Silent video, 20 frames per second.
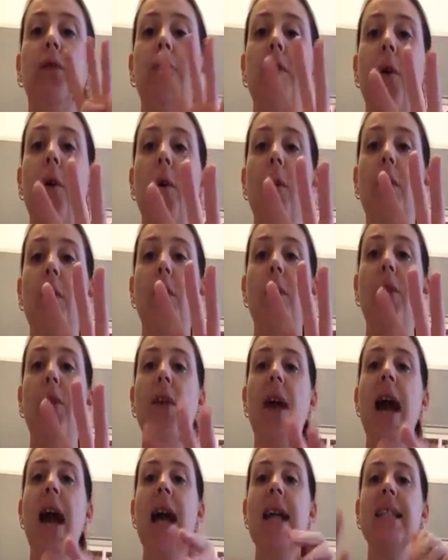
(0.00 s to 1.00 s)
4
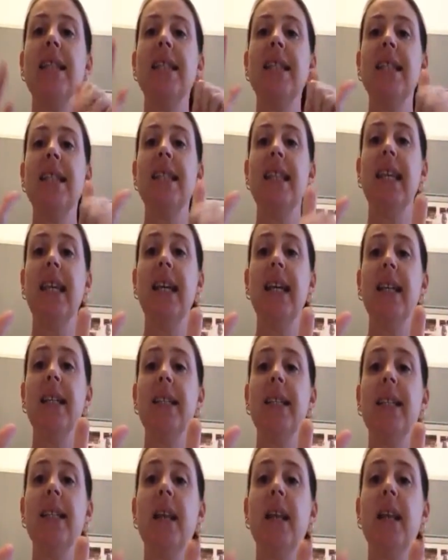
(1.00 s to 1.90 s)
and 6,